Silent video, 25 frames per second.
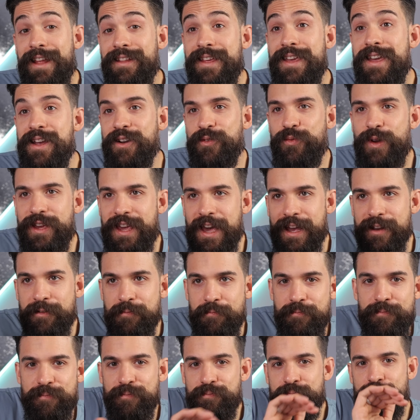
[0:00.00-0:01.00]
And here we
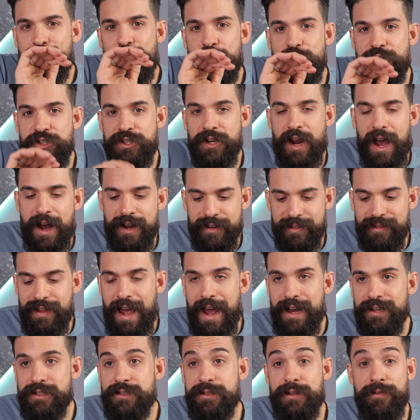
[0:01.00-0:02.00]
can push our
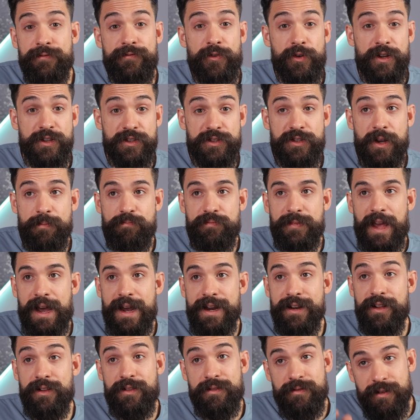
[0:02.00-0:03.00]
text for the
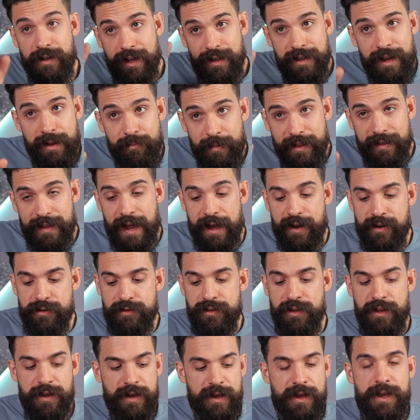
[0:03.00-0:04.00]
subtitle a little bit
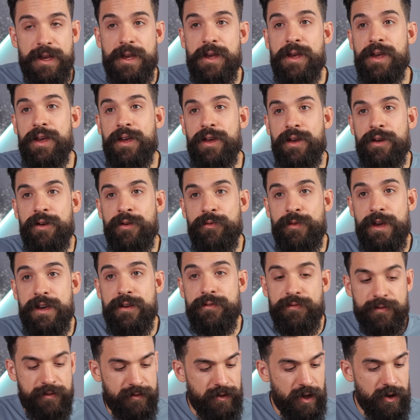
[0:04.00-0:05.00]
down
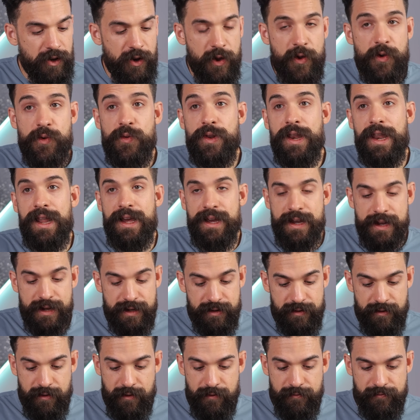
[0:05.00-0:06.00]
with the new
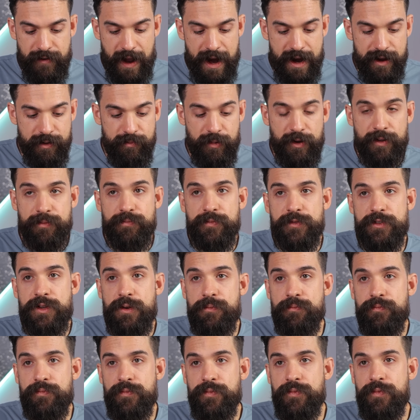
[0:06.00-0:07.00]
line variable.
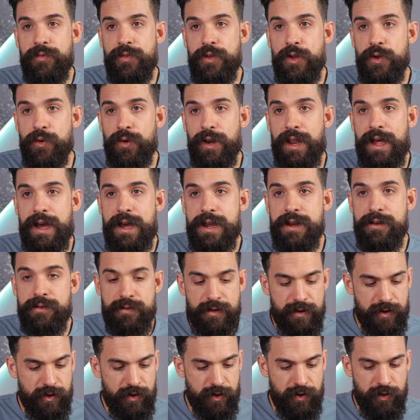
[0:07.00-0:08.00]
So new
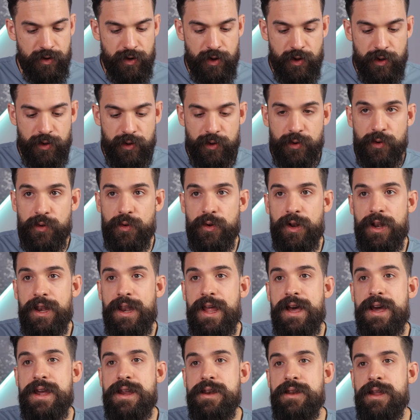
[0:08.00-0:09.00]
line, new
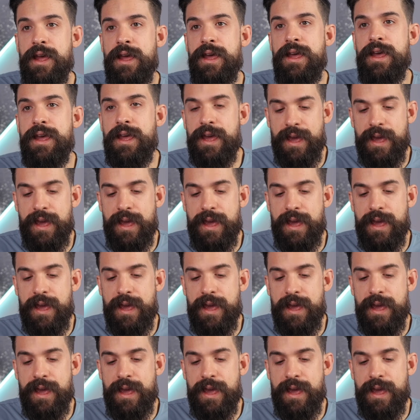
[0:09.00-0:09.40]
line